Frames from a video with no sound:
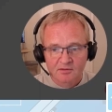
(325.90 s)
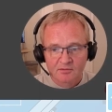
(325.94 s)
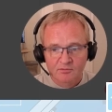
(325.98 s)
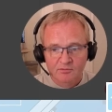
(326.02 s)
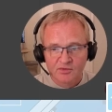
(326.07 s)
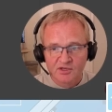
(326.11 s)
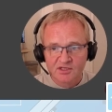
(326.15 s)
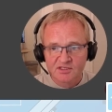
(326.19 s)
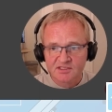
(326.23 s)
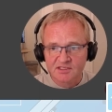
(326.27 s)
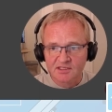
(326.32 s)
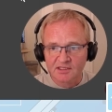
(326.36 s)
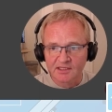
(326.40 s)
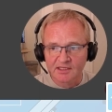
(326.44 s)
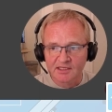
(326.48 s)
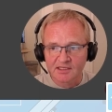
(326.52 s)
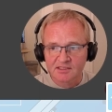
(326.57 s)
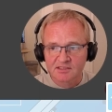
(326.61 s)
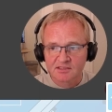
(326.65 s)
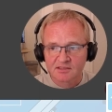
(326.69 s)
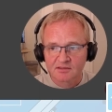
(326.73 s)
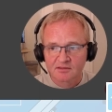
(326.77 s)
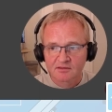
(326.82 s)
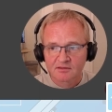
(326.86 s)
Press
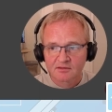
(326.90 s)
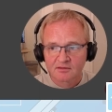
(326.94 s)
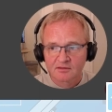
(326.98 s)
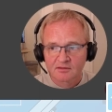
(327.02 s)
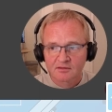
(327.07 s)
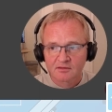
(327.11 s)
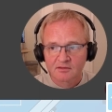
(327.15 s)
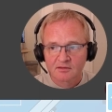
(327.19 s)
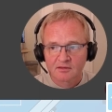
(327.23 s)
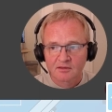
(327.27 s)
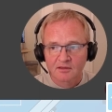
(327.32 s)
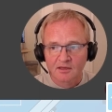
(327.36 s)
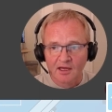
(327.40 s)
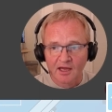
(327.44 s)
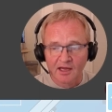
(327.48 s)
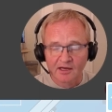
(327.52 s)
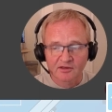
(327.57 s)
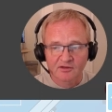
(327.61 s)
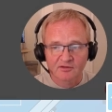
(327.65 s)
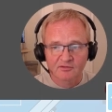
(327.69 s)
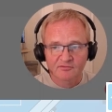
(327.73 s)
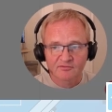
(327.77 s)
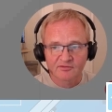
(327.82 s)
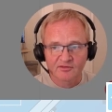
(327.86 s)
delete
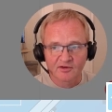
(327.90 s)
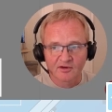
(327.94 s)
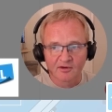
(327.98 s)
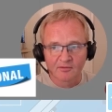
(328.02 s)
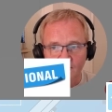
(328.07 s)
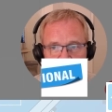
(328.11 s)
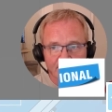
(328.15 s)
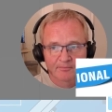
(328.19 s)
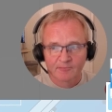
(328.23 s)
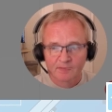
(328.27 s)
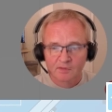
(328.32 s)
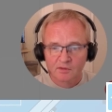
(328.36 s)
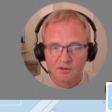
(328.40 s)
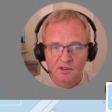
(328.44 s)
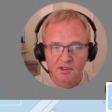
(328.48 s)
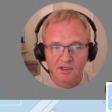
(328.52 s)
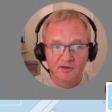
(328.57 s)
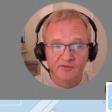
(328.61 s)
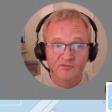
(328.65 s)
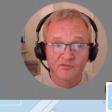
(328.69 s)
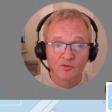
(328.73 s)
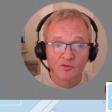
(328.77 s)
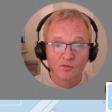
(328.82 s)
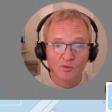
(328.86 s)
and confirm
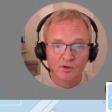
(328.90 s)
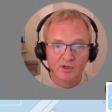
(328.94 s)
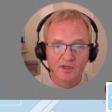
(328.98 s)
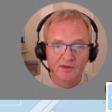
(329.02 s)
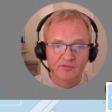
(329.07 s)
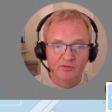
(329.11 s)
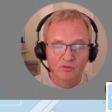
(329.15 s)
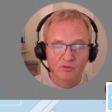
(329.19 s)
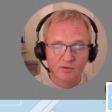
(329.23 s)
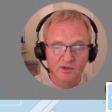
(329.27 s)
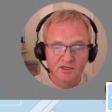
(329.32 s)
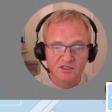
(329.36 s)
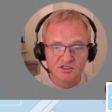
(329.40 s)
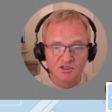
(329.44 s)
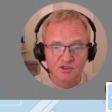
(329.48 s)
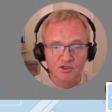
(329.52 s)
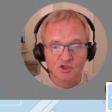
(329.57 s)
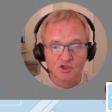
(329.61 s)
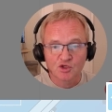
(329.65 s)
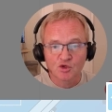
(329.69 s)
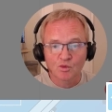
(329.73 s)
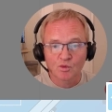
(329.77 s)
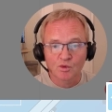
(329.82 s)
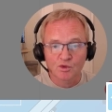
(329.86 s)
if for whatever
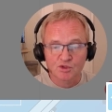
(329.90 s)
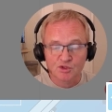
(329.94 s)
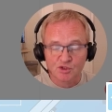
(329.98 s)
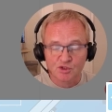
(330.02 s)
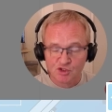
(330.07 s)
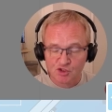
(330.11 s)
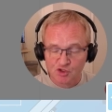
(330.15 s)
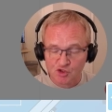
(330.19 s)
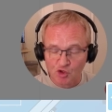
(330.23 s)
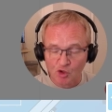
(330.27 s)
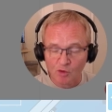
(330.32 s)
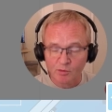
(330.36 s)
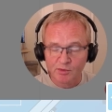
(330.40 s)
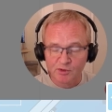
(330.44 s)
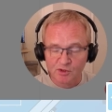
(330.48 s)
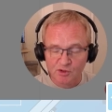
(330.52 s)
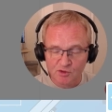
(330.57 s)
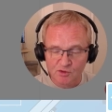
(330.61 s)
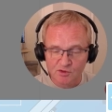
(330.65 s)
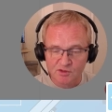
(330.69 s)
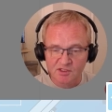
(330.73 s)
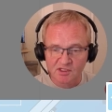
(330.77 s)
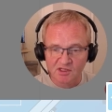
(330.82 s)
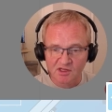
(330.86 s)
reason you want to stop
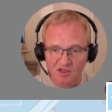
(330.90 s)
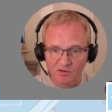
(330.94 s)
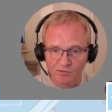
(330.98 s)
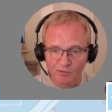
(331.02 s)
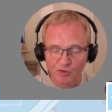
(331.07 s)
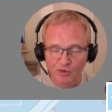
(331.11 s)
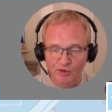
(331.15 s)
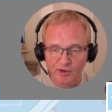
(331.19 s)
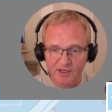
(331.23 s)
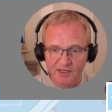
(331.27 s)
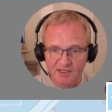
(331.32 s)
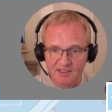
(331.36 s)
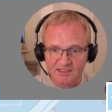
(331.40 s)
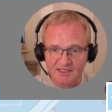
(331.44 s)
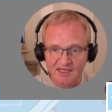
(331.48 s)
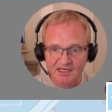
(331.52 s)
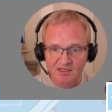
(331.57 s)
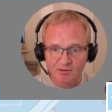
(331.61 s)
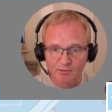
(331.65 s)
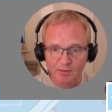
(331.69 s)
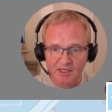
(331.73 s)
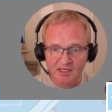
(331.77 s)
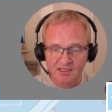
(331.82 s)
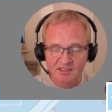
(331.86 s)
using the Maria
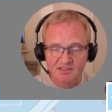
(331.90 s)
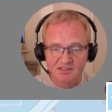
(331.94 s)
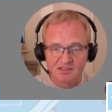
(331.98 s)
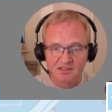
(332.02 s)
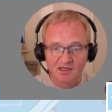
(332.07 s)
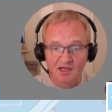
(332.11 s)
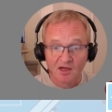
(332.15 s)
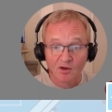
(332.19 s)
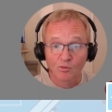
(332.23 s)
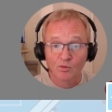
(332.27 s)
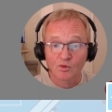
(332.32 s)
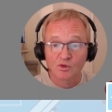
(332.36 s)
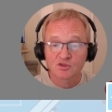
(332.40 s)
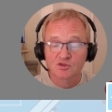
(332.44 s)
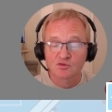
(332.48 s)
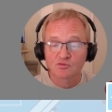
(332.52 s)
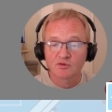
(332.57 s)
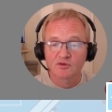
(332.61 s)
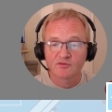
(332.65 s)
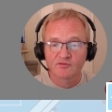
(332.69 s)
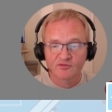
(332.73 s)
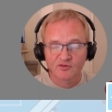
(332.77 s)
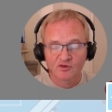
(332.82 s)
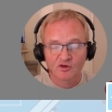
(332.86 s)
database and want to
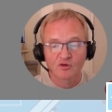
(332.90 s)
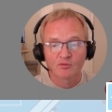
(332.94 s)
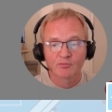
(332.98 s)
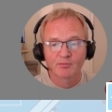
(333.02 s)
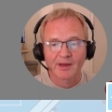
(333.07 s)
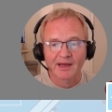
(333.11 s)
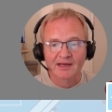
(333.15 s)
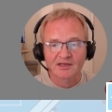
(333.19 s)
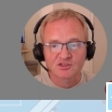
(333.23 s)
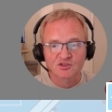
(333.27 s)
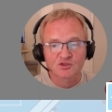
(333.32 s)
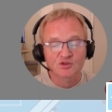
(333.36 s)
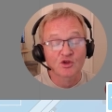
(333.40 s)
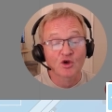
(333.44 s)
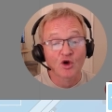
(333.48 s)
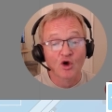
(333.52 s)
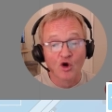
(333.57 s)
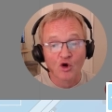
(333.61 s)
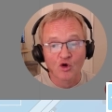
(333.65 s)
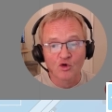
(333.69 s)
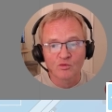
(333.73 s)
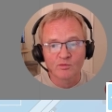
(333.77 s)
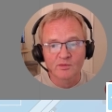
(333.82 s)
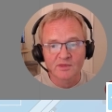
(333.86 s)
revert back to the
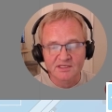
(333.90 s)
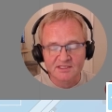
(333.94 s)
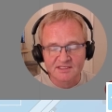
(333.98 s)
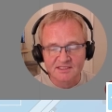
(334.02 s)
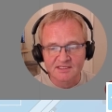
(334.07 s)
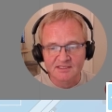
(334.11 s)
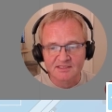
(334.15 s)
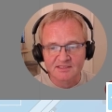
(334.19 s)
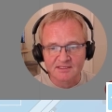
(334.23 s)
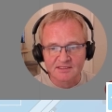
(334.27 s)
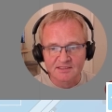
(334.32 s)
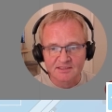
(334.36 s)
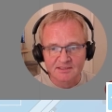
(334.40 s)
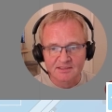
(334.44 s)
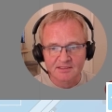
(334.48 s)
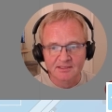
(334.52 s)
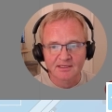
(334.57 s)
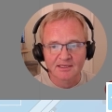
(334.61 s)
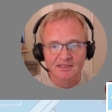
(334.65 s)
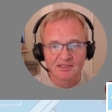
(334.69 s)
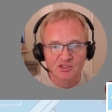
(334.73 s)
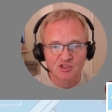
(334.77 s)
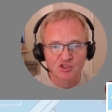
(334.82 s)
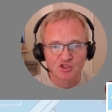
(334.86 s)
Home Assistant
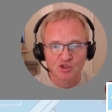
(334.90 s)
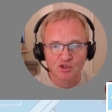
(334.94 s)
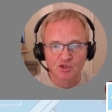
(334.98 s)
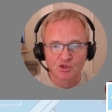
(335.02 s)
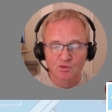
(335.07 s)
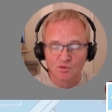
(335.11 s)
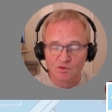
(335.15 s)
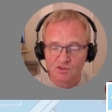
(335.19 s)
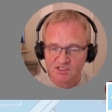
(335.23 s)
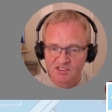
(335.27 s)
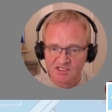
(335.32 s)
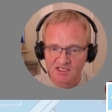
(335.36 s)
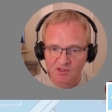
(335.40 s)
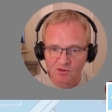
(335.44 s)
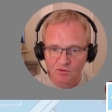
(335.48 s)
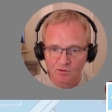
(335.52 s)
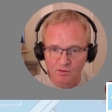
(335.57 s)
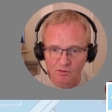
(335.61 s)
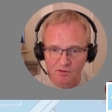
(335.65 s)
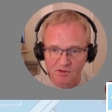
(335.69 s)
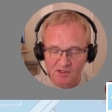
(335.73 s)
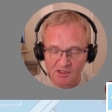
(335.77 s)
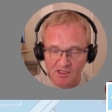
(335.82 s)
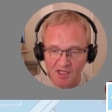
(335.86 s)
internal
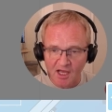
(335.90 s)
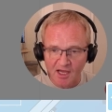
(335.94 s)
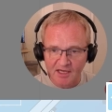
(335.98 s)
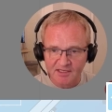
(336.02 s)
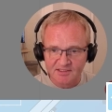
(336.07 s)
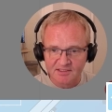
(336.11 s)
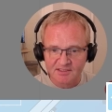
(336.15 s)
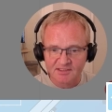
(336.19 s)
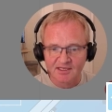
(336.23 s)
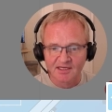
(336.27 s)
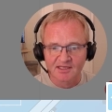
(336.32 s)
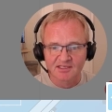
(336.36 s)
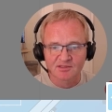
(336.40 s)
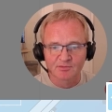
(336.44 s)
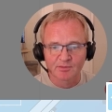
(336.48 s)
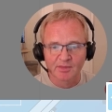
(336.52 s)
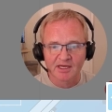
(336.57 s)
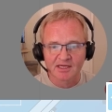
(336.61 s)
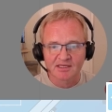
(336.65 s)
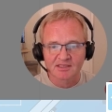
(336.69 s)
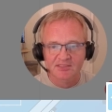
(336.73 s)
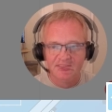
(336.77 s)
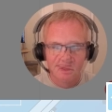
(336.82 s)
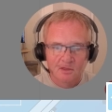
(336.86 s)
SQLite
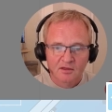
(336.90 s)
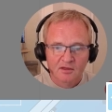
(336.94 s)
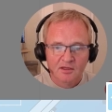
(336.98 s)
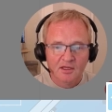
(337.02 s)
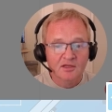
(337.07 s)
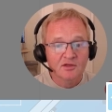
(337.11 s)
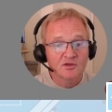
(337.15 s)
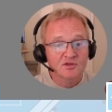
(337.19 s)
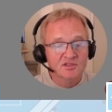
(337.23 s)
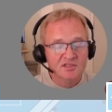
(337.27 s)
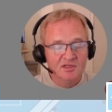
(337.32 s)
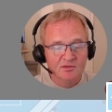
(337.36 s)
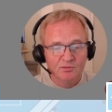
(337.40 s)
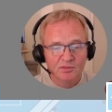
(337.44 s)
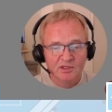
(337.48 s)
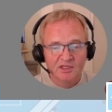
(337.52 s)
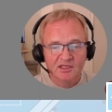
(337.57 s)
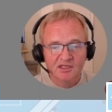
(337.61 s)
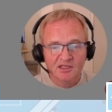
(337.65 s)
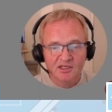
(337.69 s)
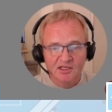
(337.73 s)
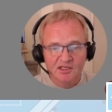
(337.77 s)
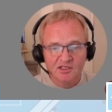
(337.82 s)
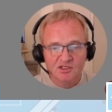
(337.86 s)
database, then you simply
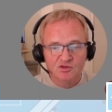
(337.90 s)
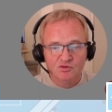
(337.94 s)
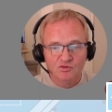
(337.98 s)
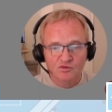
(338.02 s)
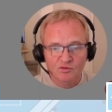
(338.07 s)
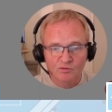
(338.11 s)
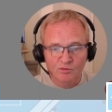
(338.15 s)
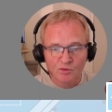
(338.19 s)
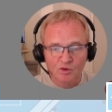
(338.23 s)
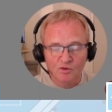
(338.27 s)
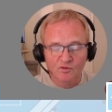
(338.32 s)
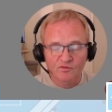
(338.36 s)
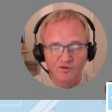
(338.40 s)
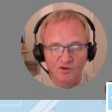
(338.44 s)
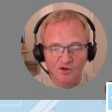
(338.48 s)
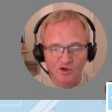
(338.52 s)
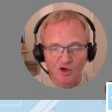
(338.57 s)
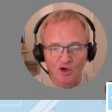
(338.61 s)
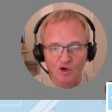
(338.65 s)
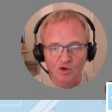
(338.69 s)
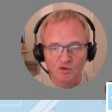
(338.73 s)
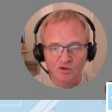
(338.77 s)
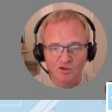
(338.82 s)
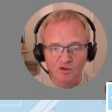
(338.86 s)
need to remove the
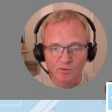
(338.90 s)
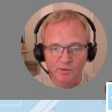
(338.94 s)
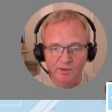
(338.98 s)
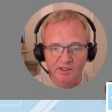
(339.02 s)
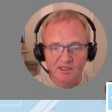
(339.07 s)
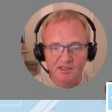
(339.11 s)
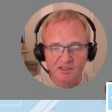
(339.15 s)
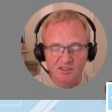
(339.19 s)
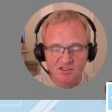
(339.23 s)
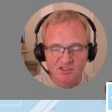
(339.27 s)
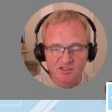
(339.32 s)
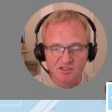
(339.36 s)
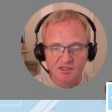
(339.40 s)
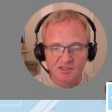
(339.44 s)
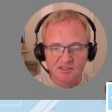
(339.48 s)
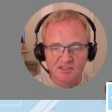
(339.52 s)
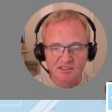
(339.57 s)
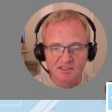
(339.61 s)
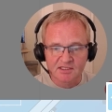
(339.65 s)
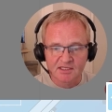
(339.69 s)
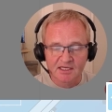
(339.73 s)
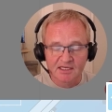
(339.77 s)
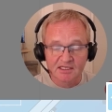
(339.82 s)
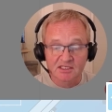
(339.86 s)
code that we
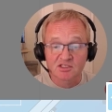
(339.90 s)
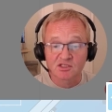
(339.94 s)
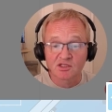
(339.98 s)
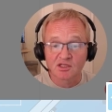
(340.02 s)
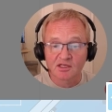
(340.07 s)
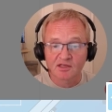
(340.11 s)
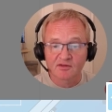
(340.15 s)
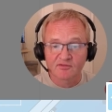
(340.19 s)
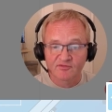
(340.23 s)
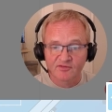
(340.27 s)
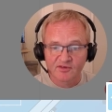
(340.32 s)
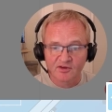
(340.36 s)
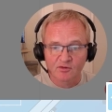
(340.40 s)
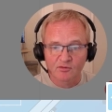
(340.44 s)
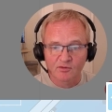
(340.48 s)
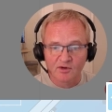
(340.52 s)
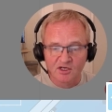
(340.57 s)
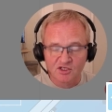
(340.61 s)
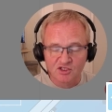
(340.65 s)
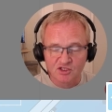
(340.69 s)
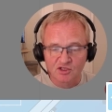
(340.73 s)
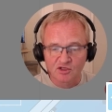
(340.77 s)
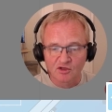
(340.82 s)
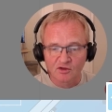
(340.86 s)
inserted into the
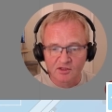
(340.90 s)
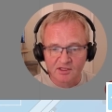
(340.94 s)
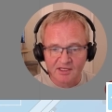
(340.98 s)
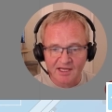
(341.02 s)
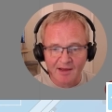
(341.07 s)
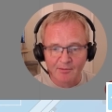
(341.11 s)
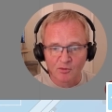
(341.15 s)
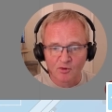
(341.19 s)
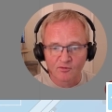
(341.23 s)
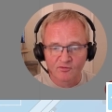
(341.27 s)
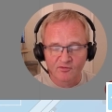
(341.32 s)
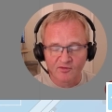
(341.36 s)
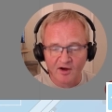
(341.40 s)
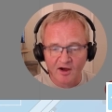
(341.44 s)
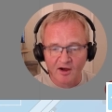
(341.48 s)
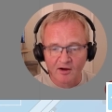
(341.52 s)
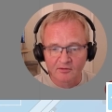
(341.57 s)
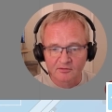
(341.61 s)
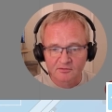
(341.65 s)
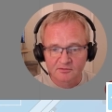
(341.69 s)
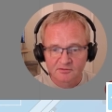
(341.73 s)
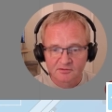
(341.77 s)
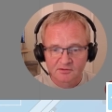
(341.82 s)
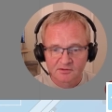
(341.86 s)
configuration.yaml file.